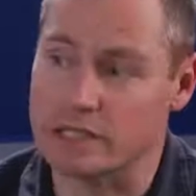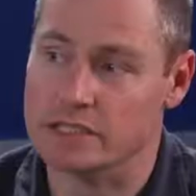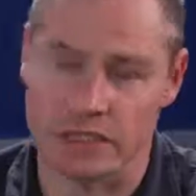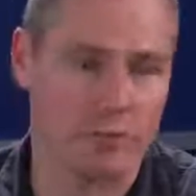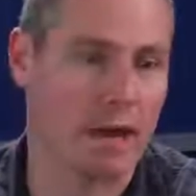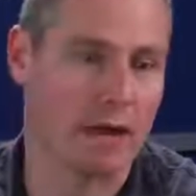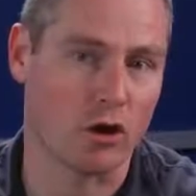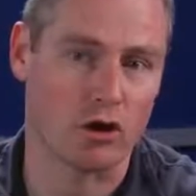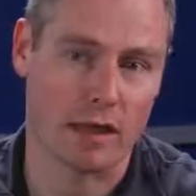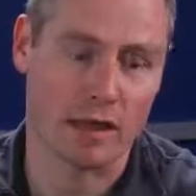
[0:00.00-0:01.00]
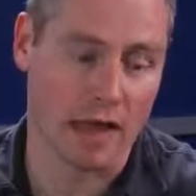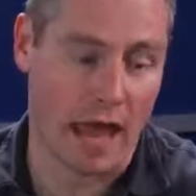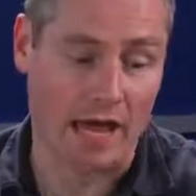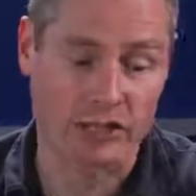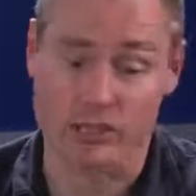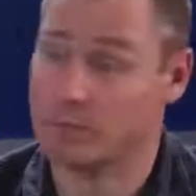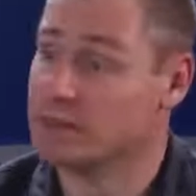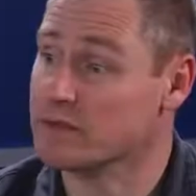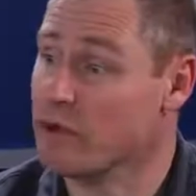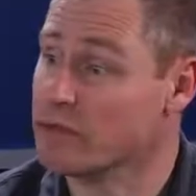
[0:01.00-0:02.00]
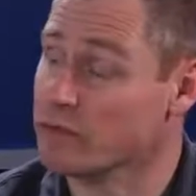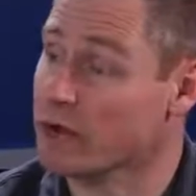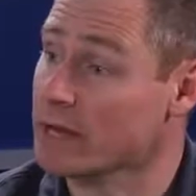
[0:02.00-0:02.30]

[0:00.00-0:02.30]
then you may not actually specify the frame.